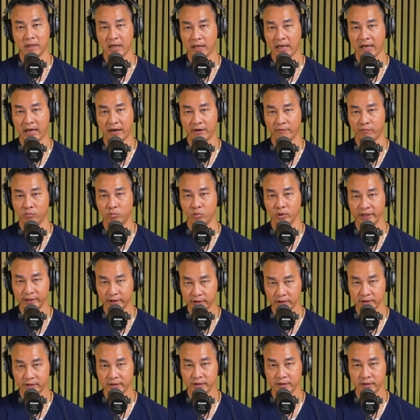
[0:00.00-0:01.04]
have
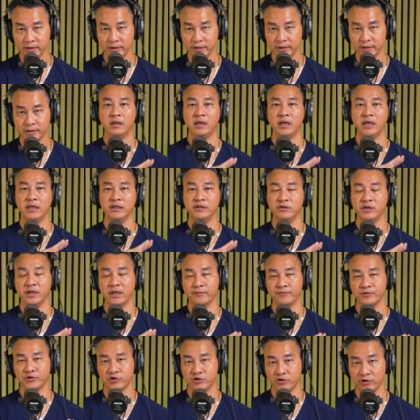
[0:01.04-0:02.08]
weaknesses and you
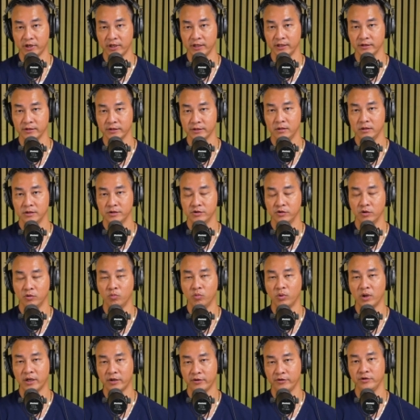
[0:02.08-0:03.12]
have strengths. So
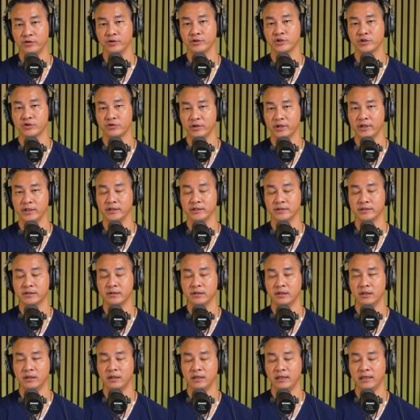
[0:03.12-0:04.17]
what are your strengths?
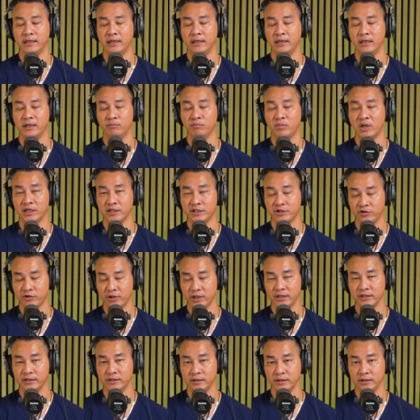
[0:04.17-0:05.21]
And my
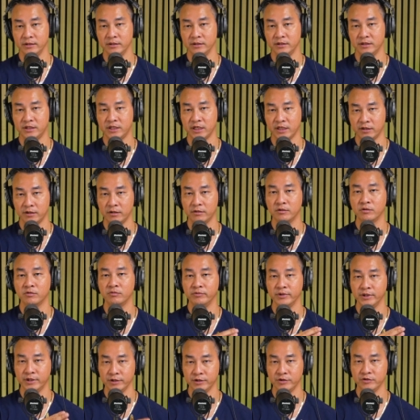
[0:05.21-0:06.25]
strengths is genital
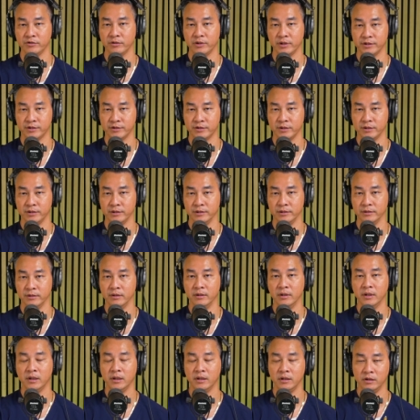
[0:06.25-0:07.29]
reconstruction,
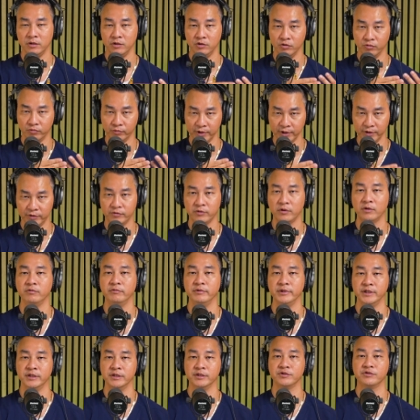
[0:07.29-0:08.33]
urethral
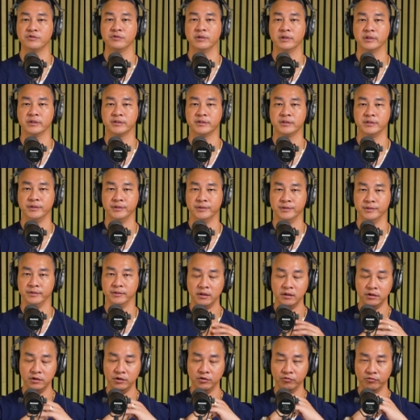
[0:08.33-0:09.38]
reconstruction,
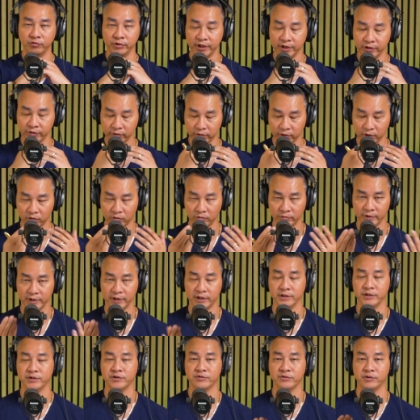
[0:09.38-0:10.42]
ureteral
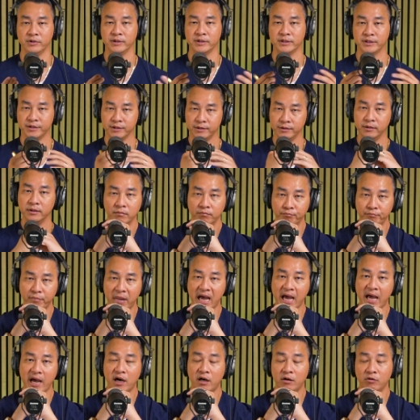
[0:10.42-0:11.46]
reconstruction,
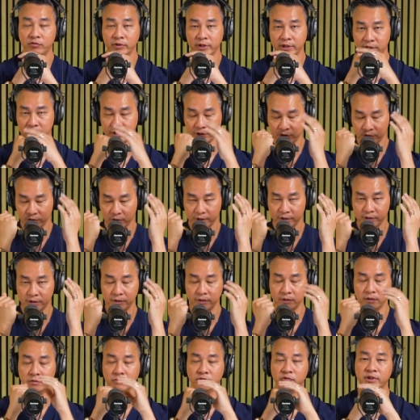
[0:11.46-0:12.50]
bowel
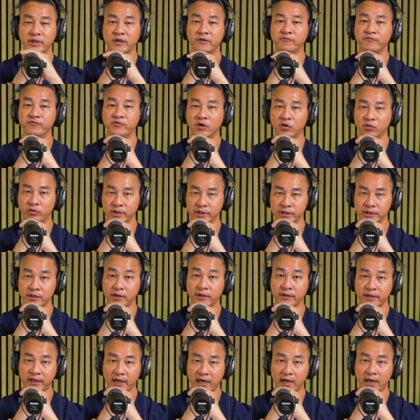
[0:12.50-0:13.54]
reconstruction. We'll then focus
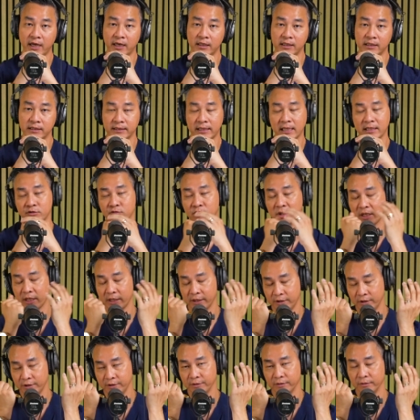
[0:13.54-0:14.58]
on that. And that's what I
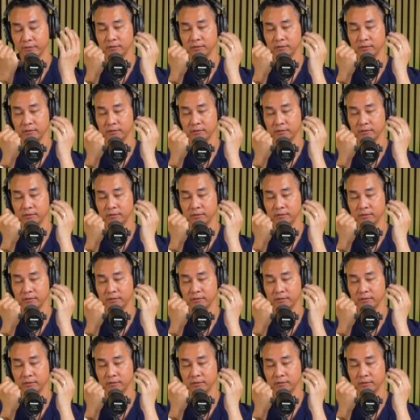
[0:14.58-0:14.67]
do.